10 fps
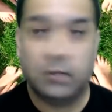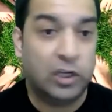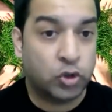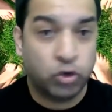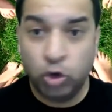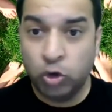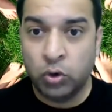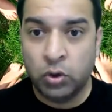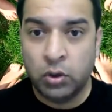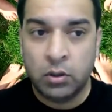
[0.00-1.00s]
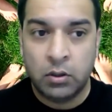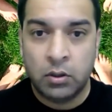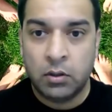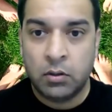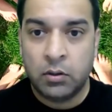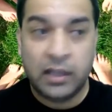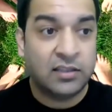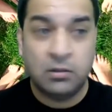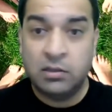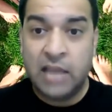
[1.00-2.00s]
It's true.
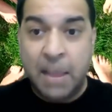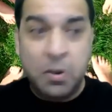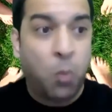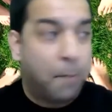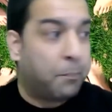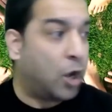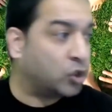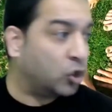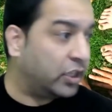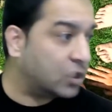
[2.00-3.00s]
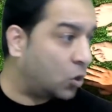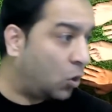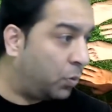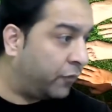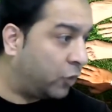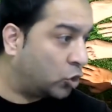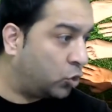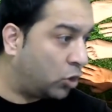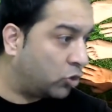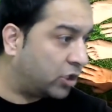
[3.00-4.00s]
Name me one person on this call. We've got
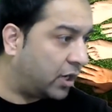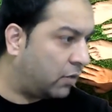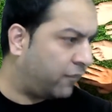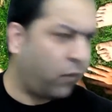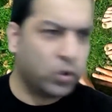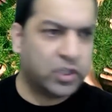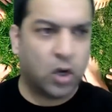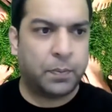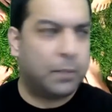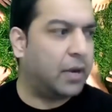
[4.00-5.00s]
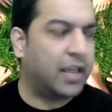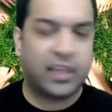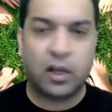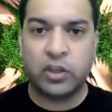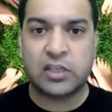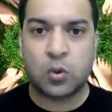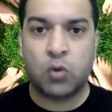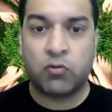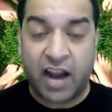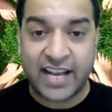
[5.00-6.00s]
240 odd people, I think, on this call
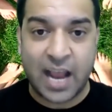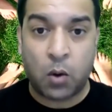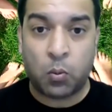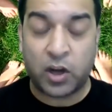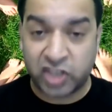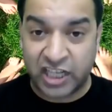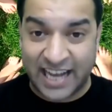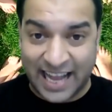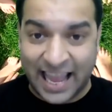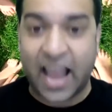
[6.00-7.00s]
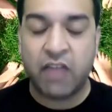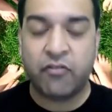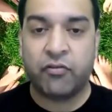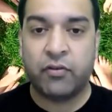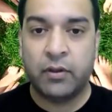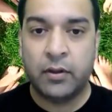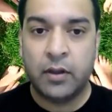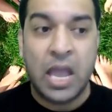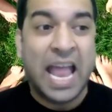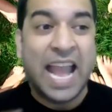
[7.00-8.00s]
right now watching live.
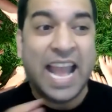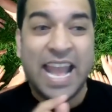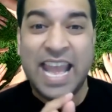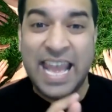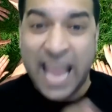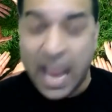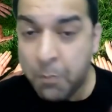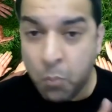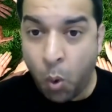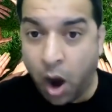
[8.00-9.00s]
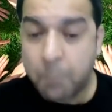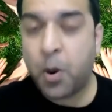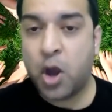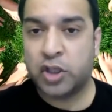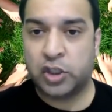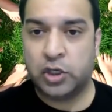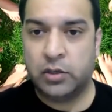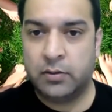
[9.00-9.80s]
Name one person